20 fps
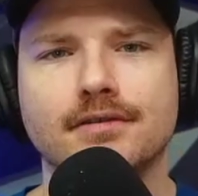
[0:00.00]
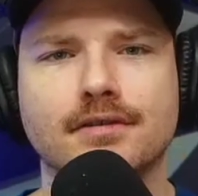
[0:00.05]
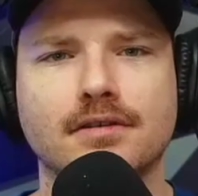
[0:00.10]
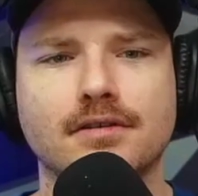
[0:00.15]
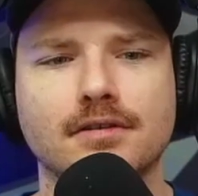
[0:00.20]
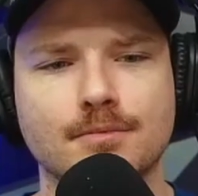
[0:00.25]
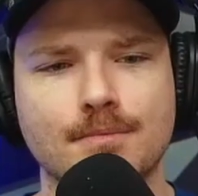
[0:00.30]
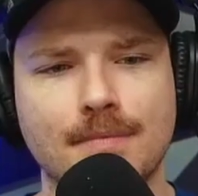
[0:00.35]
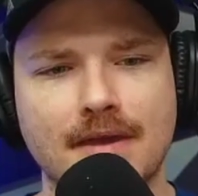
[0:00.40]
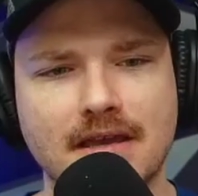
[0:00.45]

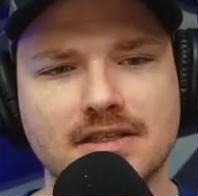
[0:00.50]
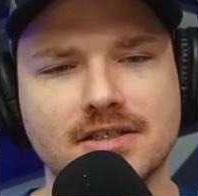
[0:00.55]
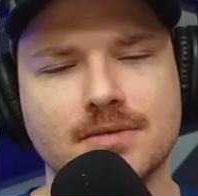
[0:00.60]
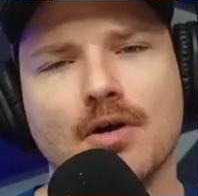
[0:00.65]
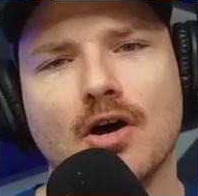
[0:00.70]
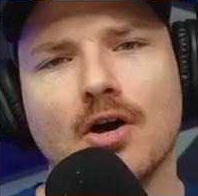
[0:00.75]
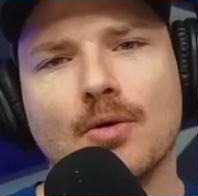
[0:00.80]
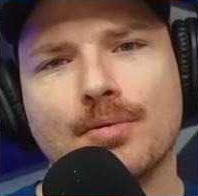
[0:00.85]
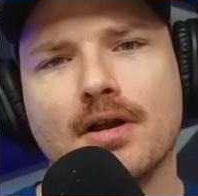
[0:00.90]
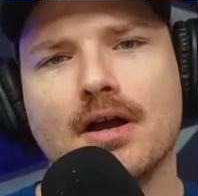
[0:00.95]
You make
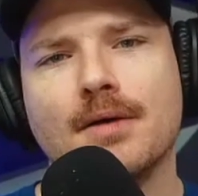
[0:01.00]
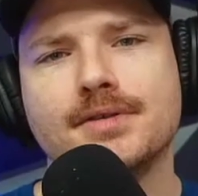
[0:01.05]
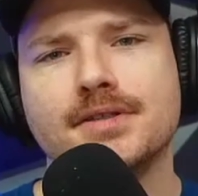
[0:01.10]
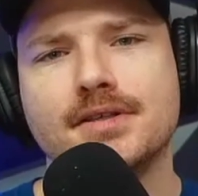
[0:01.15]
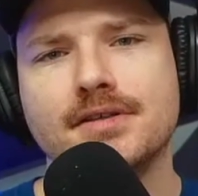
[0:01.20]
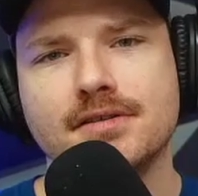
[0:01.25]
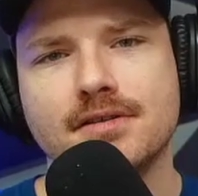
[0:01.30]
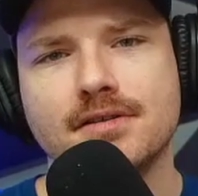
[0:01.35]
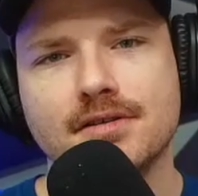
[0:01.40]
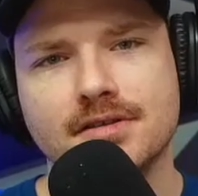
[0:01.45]
small
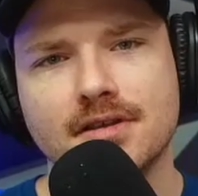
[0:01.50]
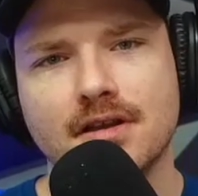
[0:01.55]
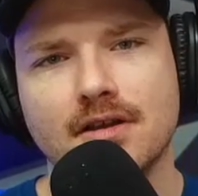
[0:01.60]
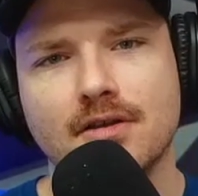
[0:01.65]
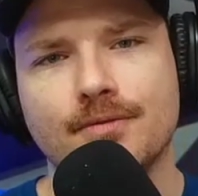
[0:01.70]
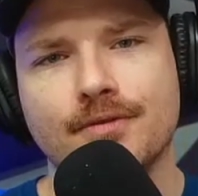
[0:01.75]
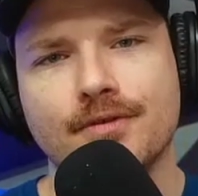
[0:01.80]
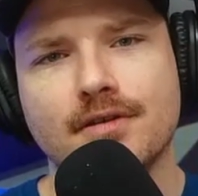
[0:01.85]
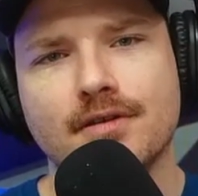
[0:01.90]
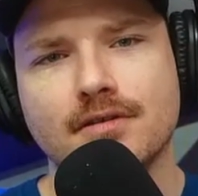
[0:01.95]
promises to
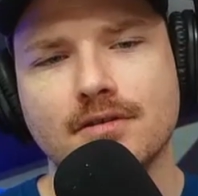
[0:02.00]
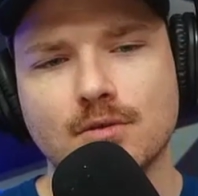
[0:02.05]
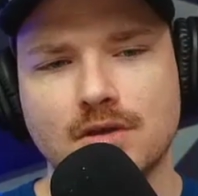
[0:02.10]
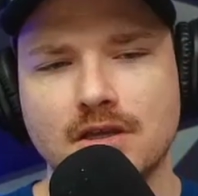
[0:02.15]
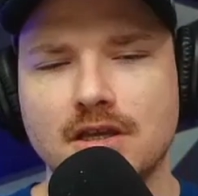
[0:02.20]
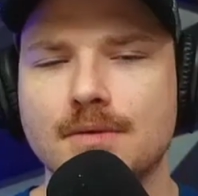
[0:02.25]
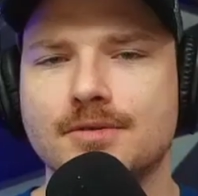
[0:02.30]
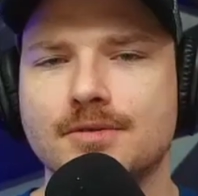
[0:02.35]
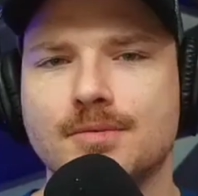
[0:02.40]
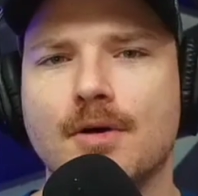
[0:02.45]
yourself. You
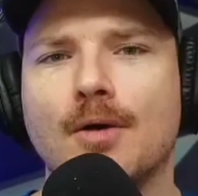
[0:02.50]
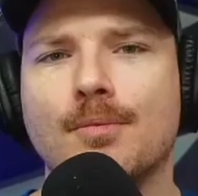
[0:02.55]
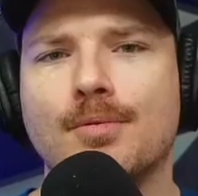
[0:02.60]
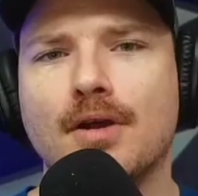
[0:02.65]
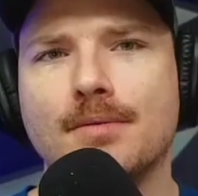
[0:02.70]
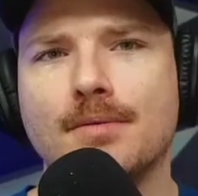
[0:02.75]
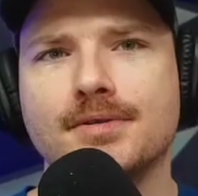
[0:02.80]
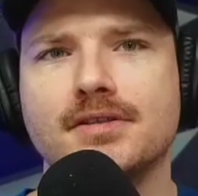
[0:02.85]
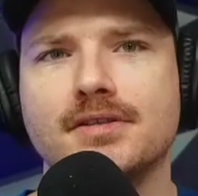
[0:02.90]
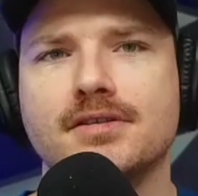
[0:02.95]
keep small
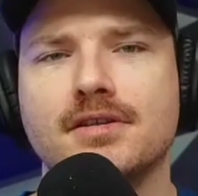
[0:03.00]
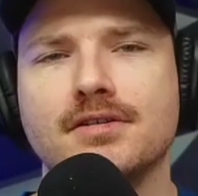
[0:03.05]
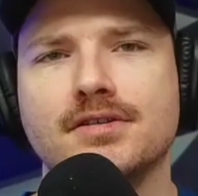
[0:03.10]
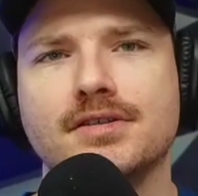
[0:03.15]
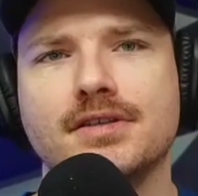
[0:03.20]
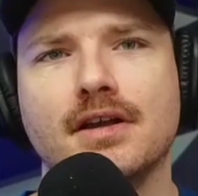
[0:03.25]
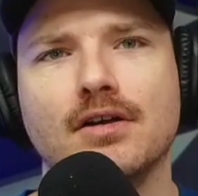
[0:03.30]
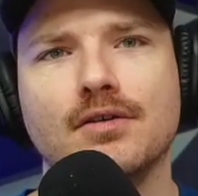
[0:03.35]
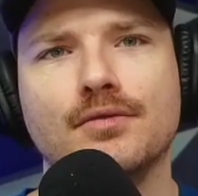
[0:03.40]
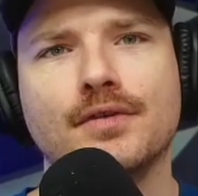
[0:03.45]
promises to
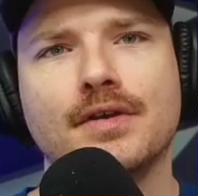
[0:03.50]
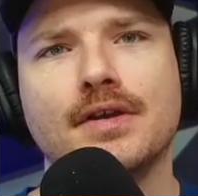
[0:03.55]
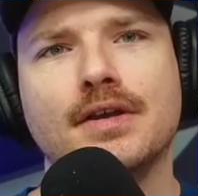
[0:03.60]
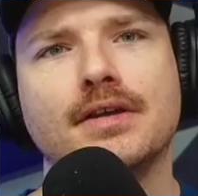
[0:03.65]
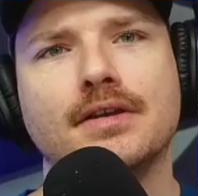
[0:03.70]
yourself.